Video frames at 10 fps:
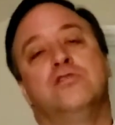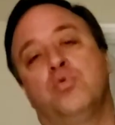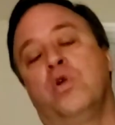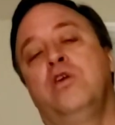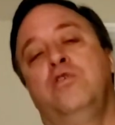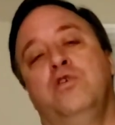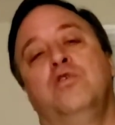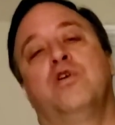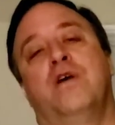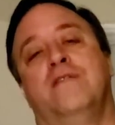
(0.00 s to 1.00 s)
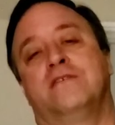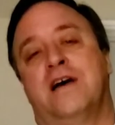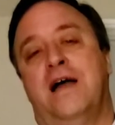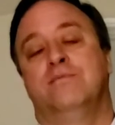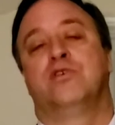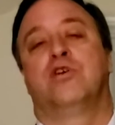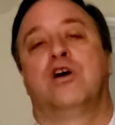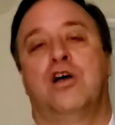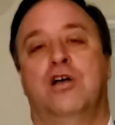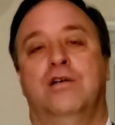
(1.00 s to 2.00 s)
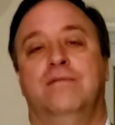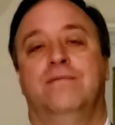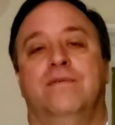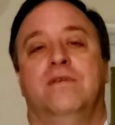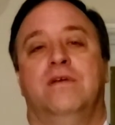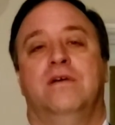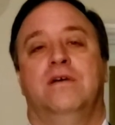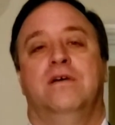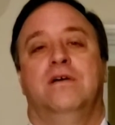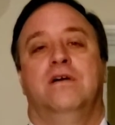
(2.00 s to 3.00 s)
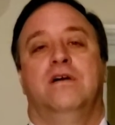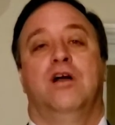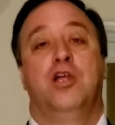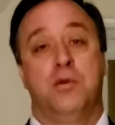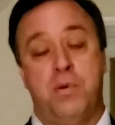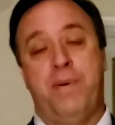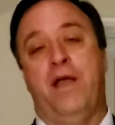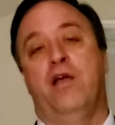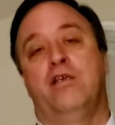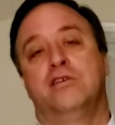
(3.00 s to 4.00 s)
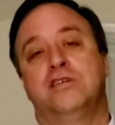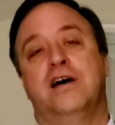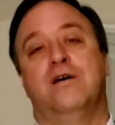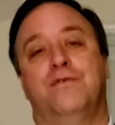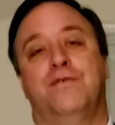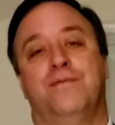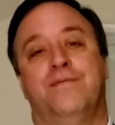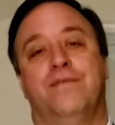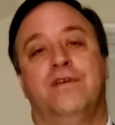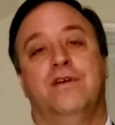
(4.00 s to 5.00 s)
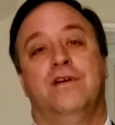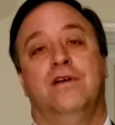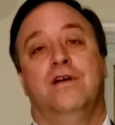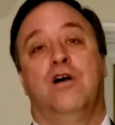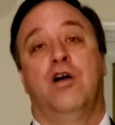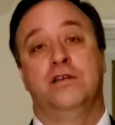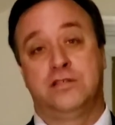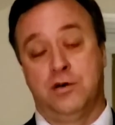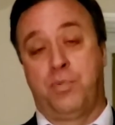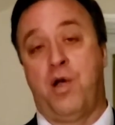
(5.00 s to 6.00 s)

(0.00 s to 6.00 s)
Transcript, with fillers: So what do you do during the times that are hard? Are you preparing yourself? Are you still